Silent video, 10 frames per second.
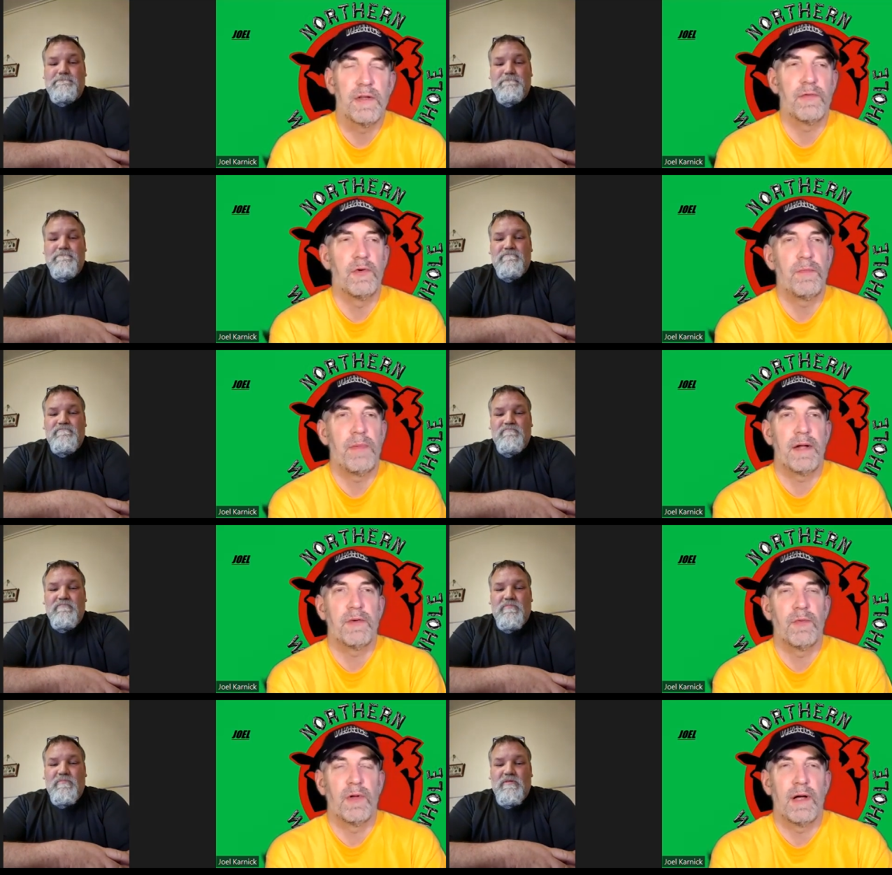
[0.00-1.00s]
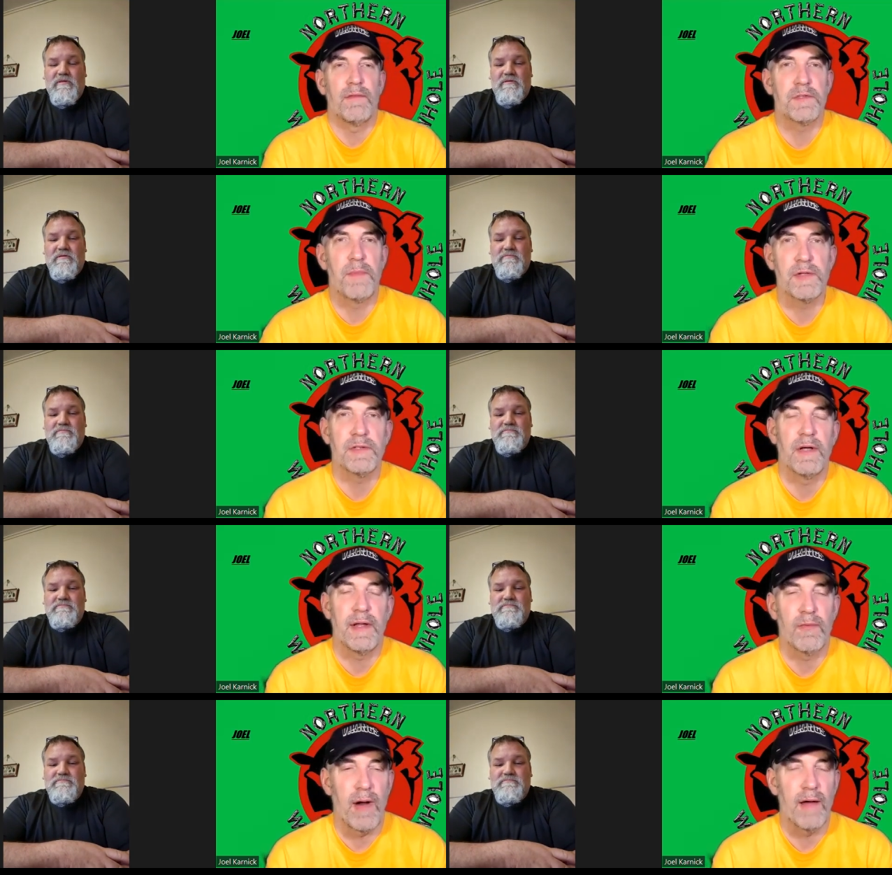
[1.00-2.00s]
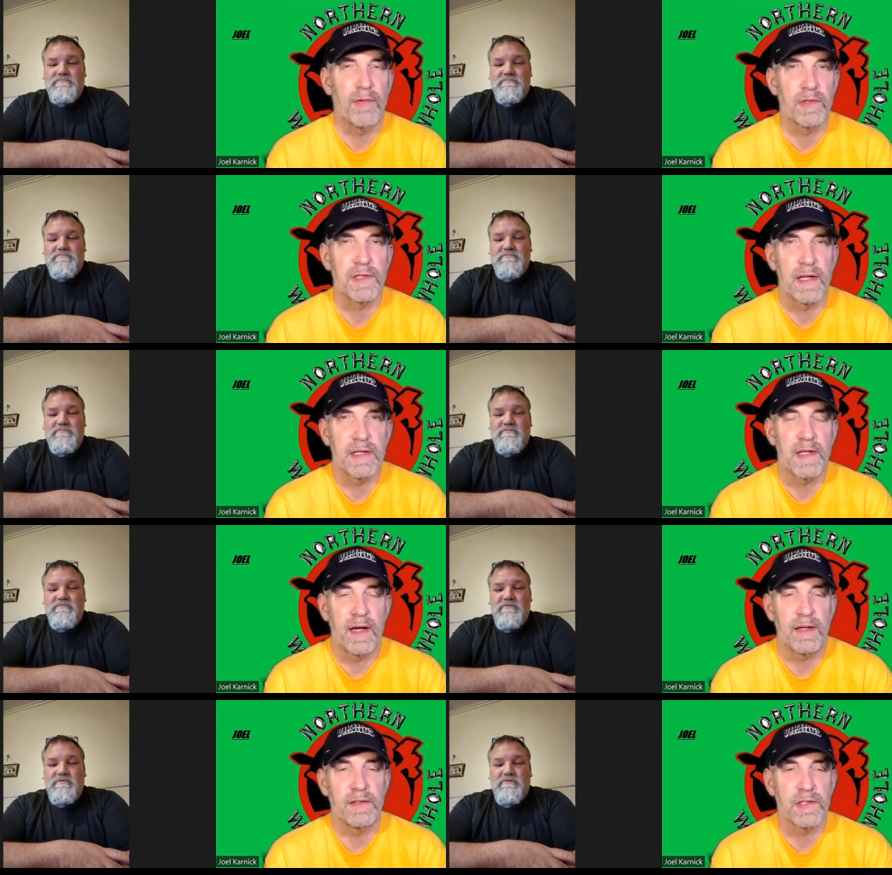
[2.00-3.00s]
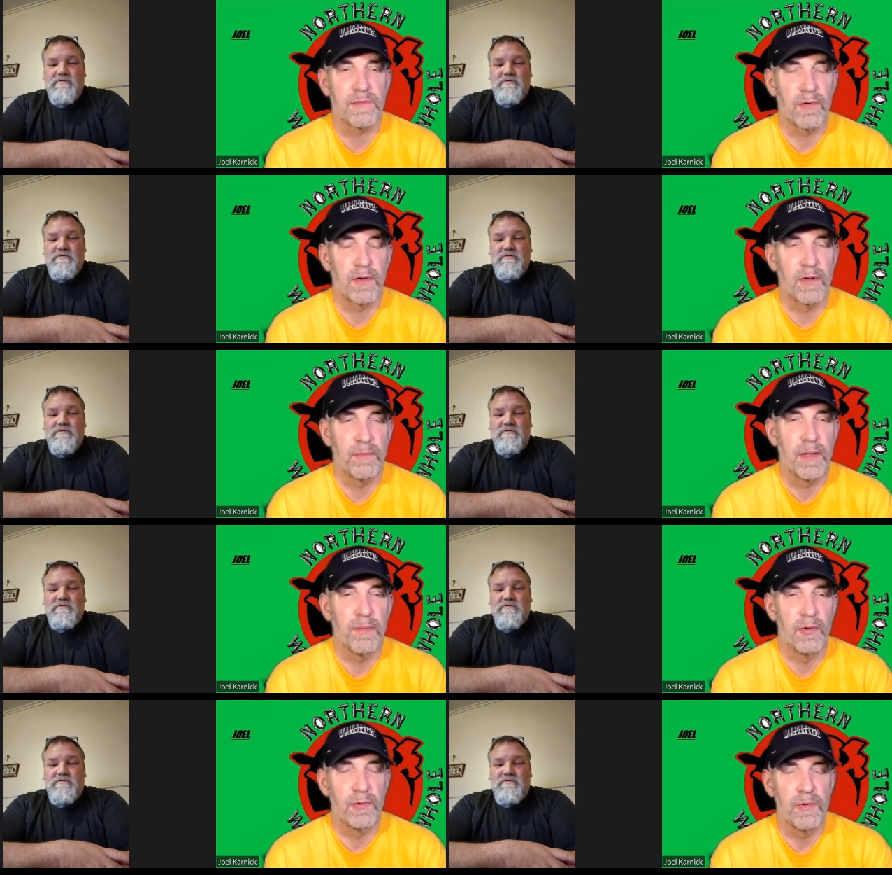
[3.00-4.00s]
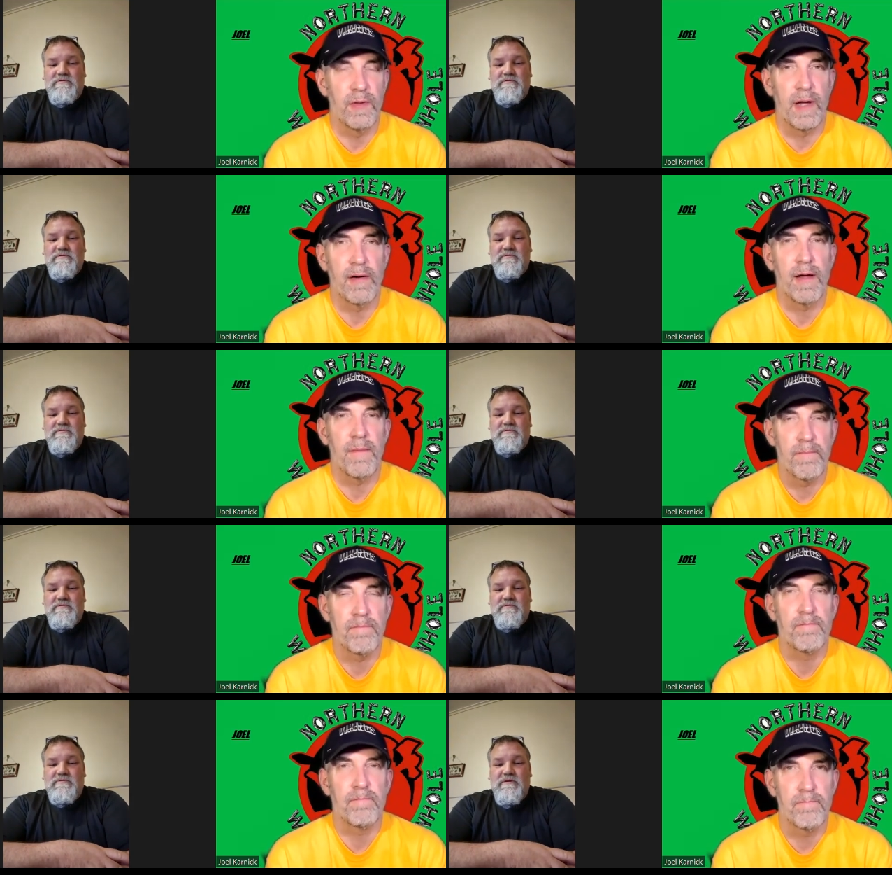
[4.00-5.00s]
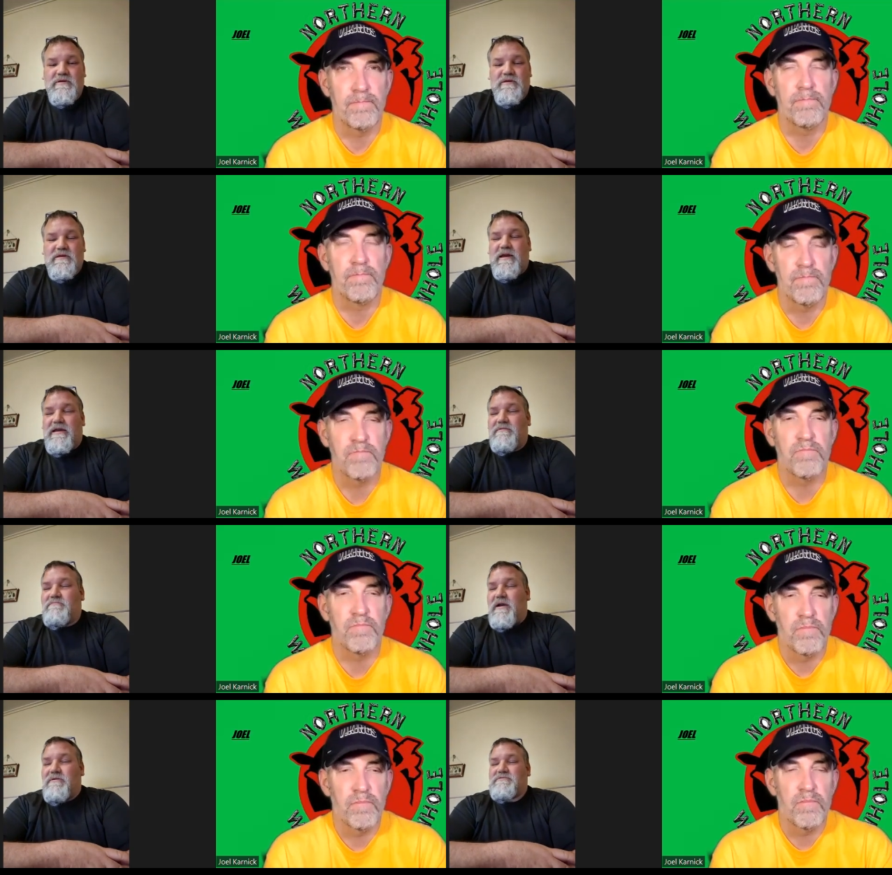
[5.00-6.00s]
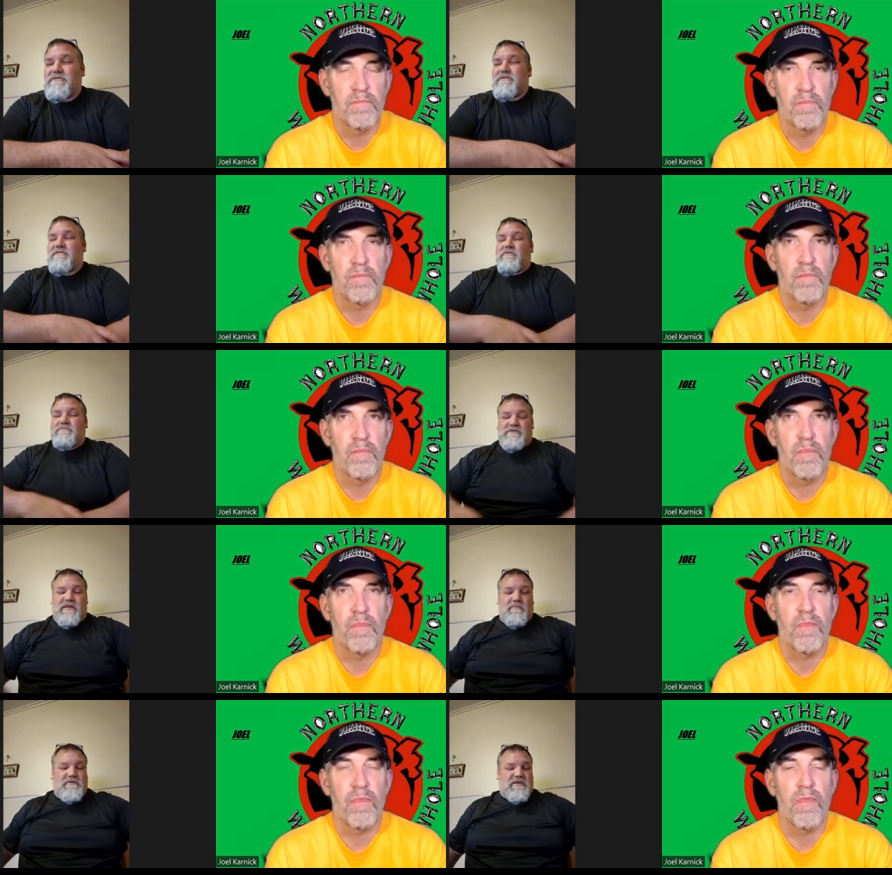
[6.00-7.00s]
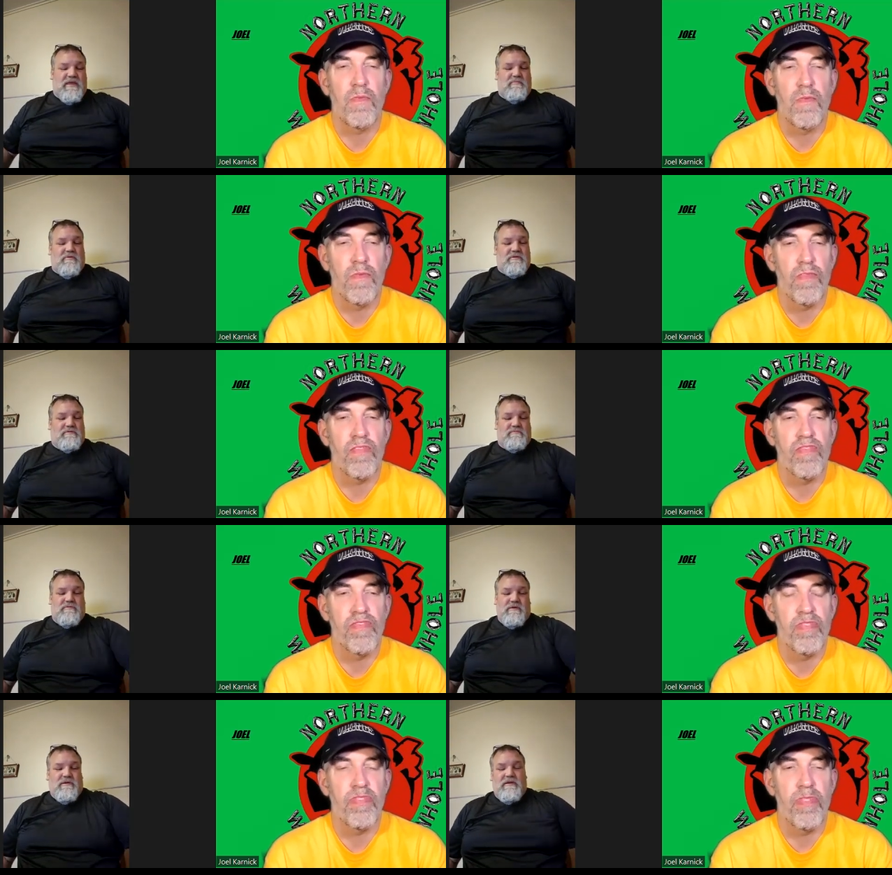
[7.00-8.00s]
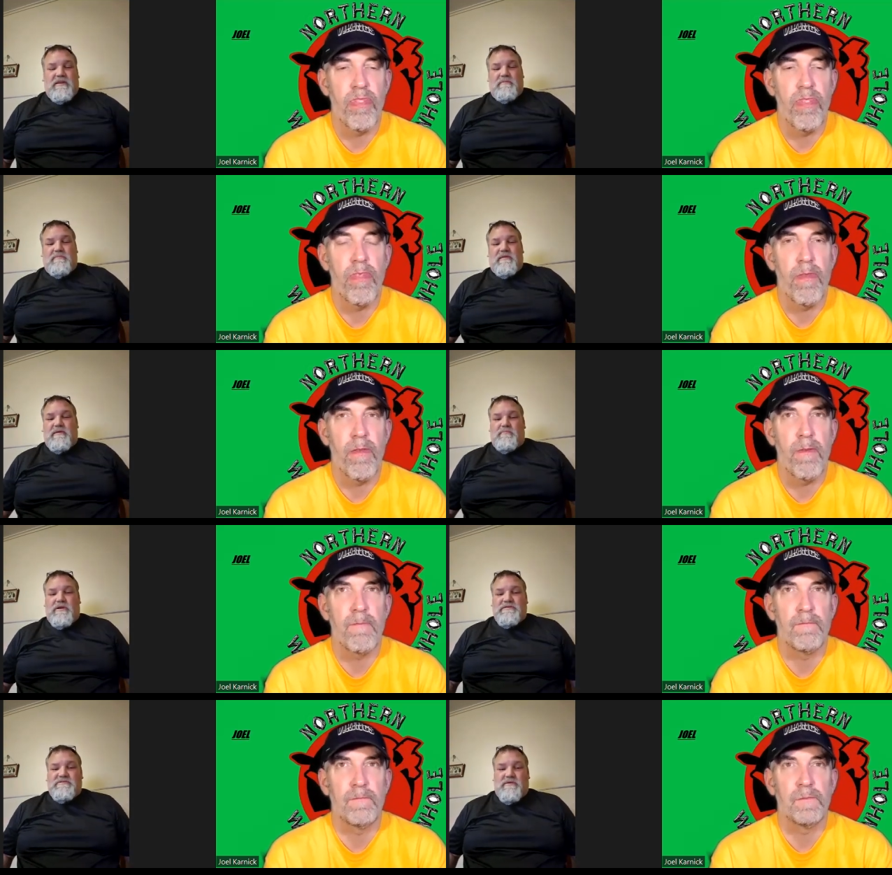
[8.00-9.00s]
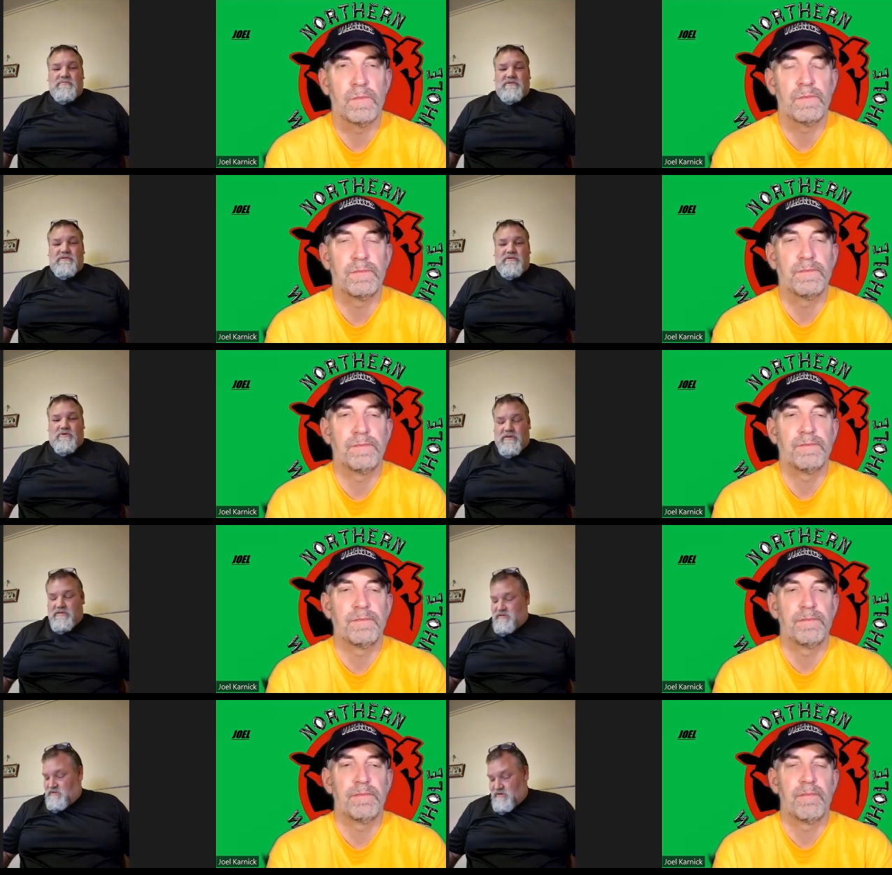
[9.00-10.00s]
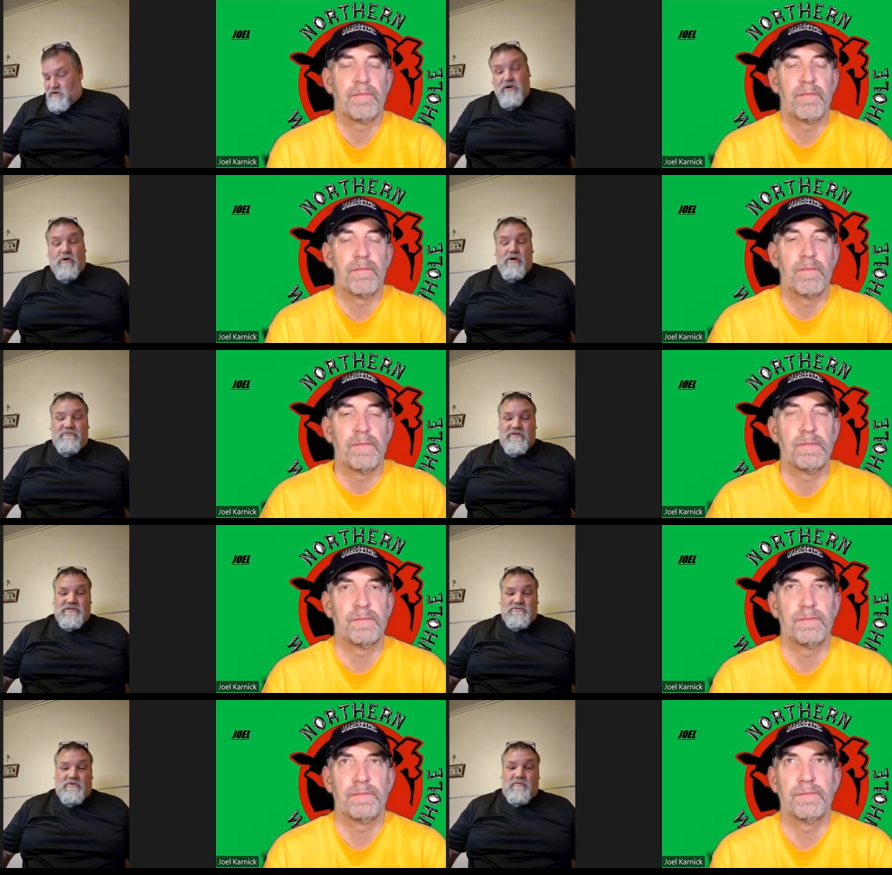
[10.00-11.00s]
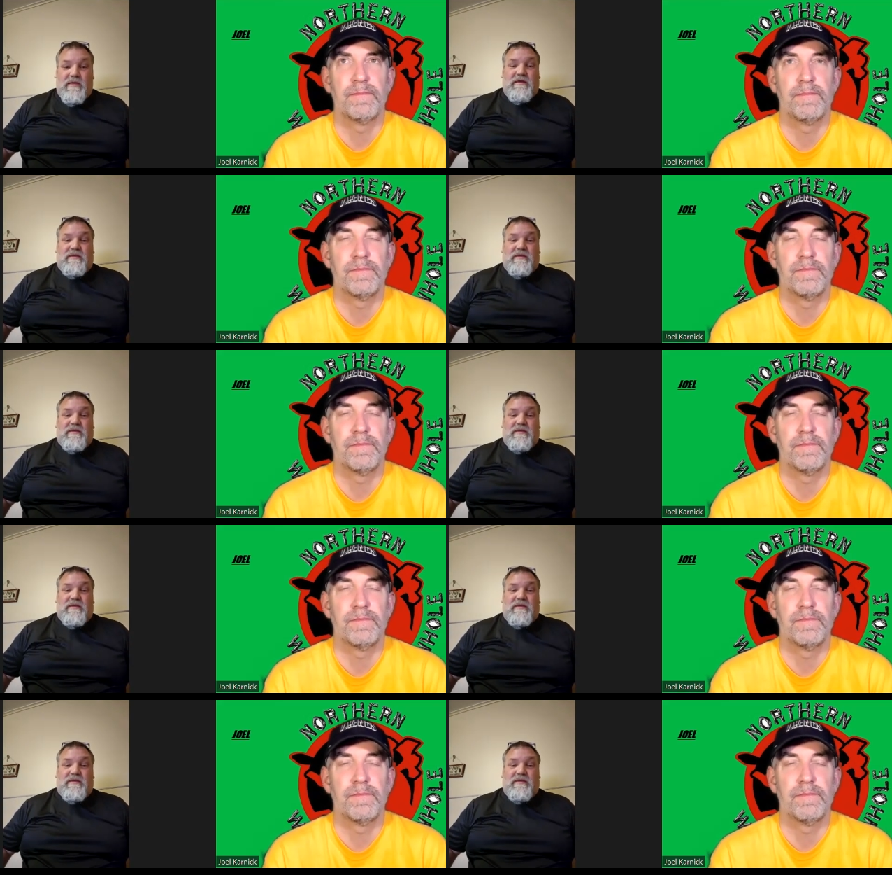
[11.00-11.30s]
Speaker 1: to the food pantry, we'll have a special, I think, raffle set aside just for uh, people who do that, right?
Speaker 2: Yeah, I, I was thinking we'll set up a table, and anybody that brings something to donate, or, or if they just want to make